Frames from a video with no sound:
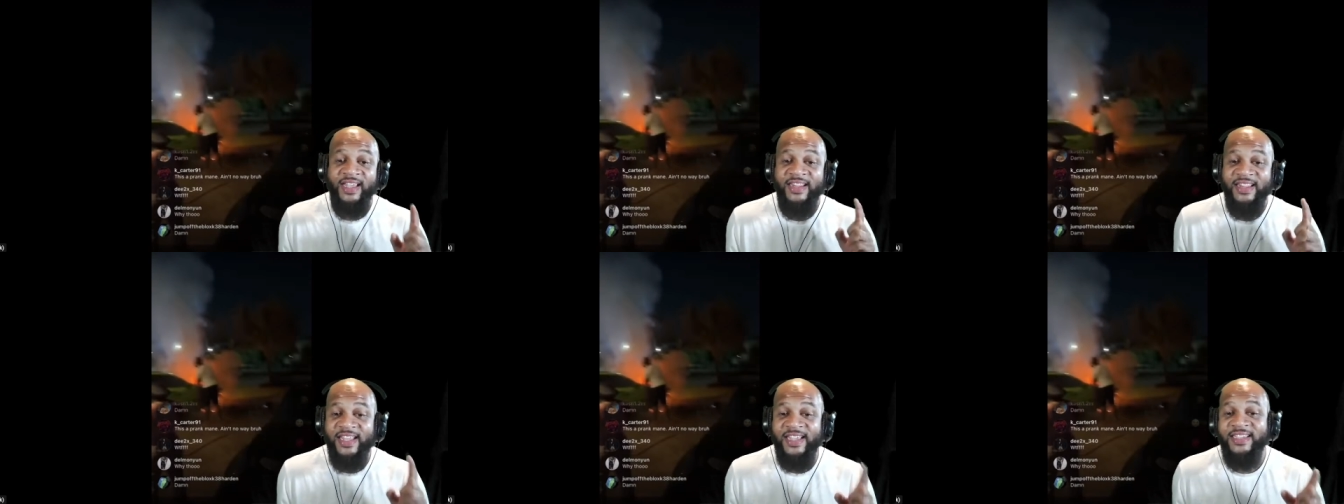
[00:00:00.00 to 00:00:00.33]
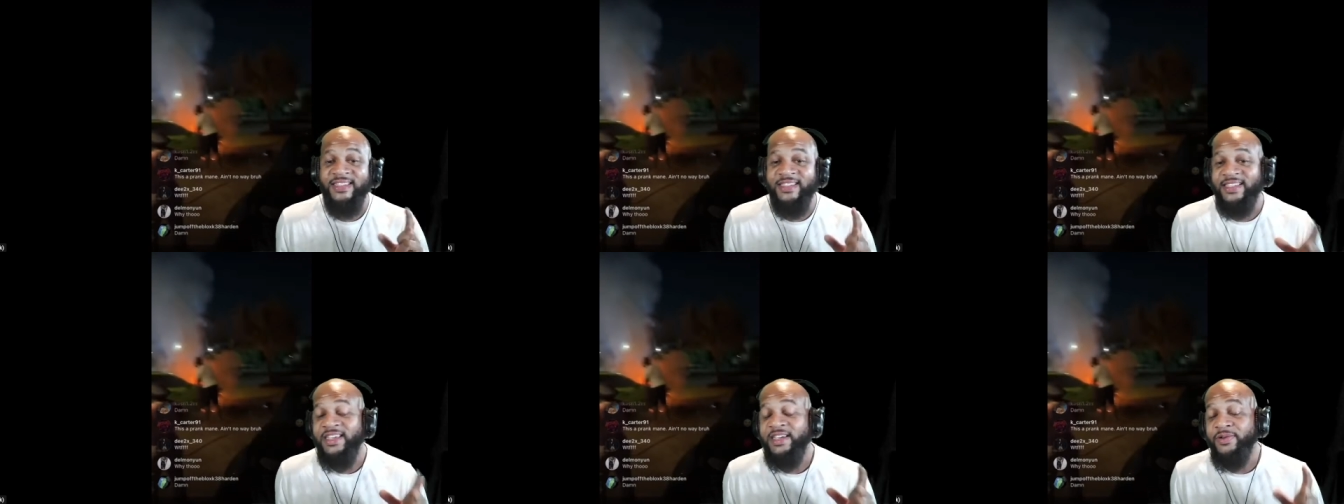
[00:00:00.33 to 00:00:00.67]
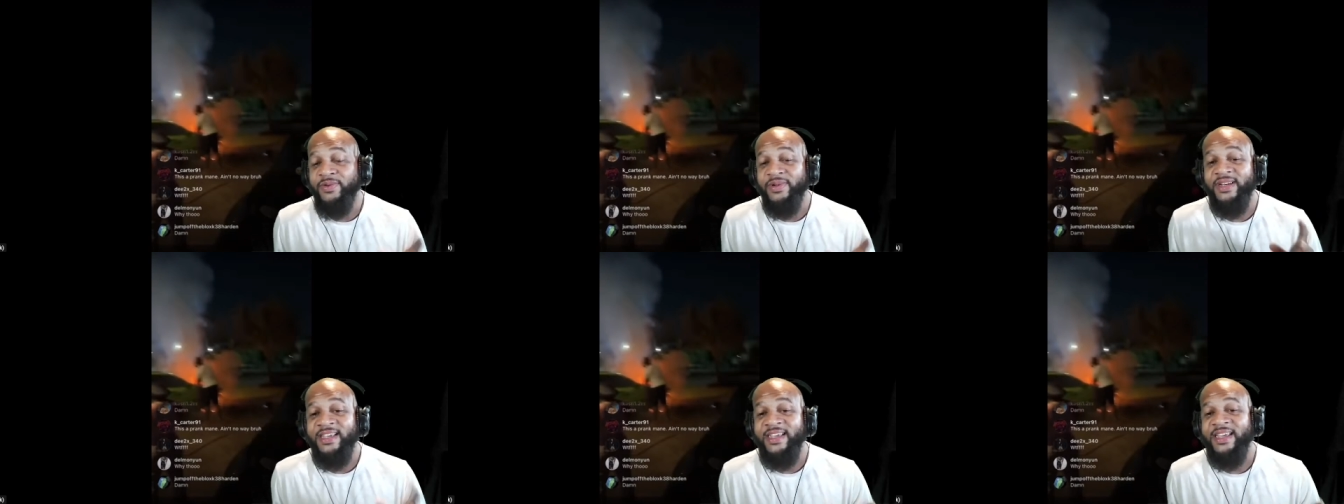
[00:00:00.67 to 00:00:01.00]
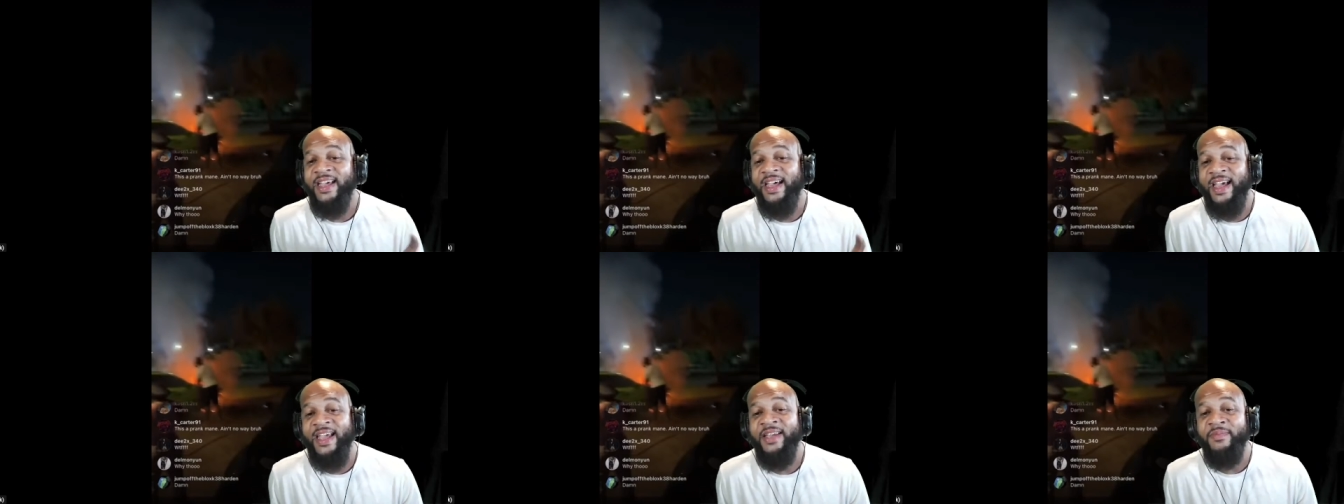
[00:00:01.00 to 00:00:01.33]
they secretly
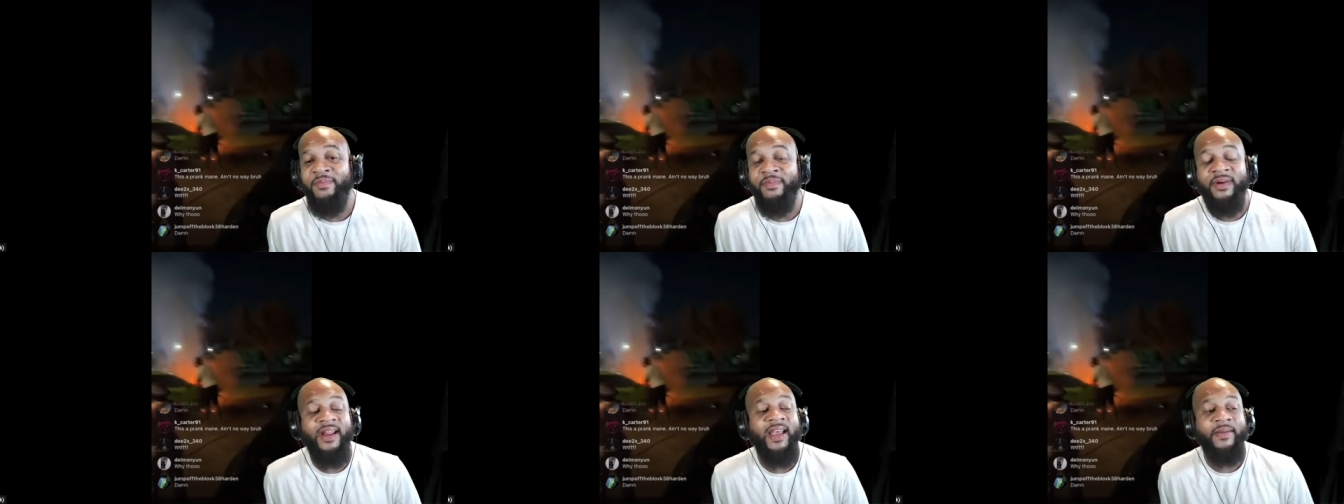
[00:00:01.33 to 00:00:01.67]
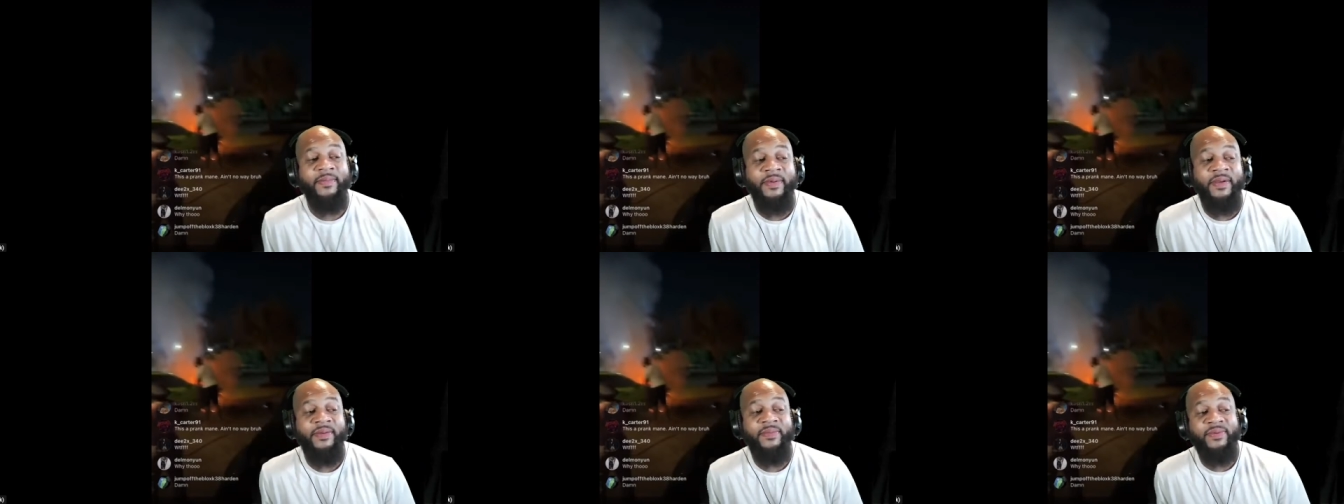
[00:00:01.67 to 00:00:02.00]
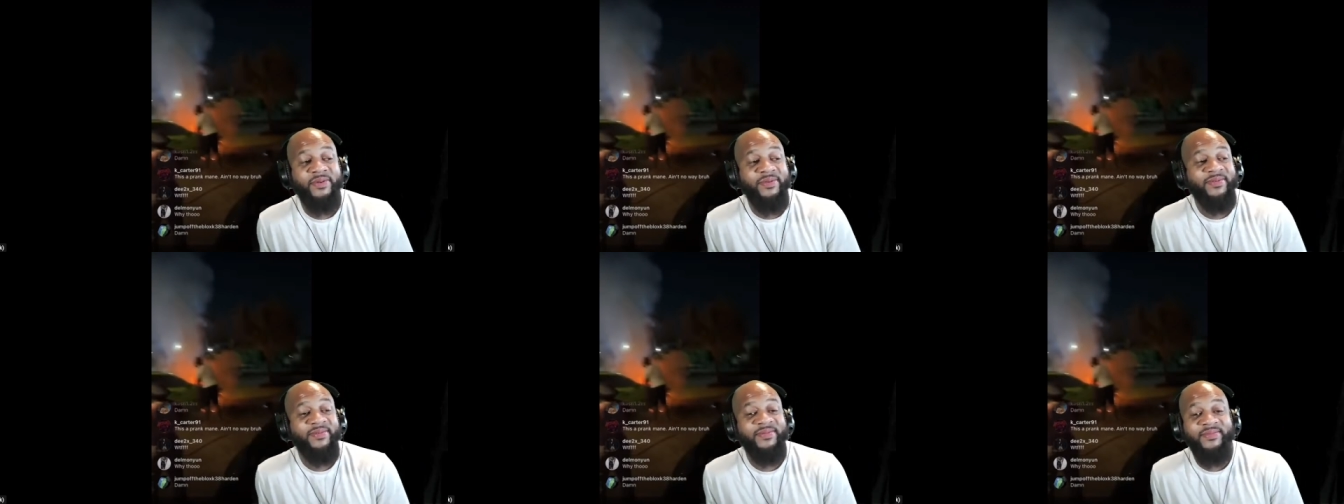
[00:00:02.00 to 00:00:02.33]
hate black people.